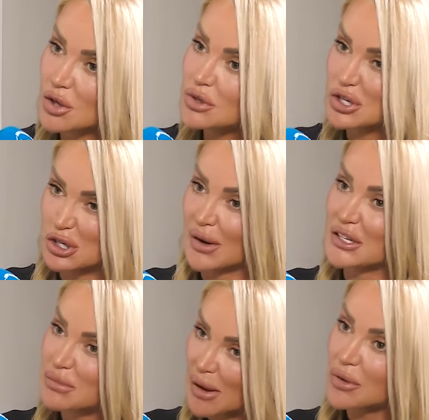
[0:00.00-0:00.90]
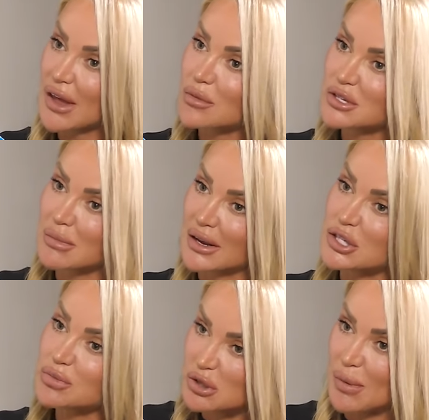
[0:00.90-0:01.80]
No disrespect to men, but that was yeah, a
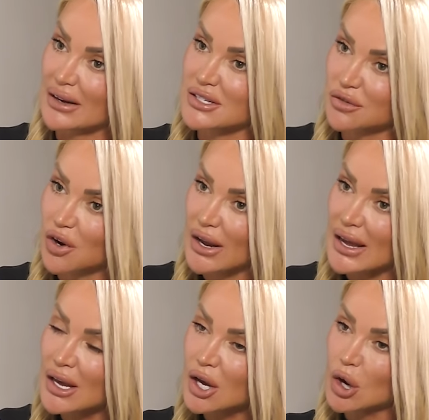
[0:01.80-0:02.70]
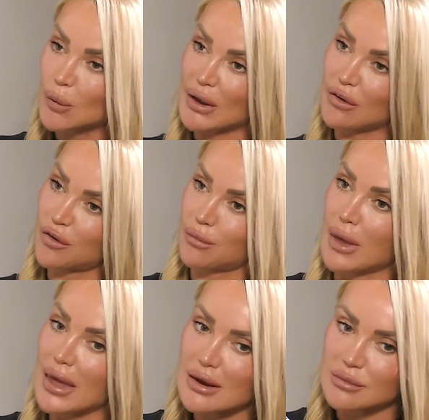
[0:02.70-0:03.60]
man's yeah. perspective on it. Where for
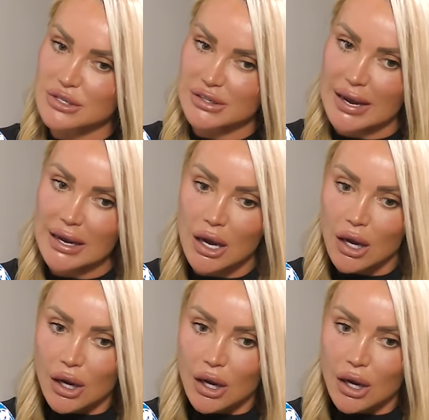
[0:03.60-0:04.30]
me, it was like,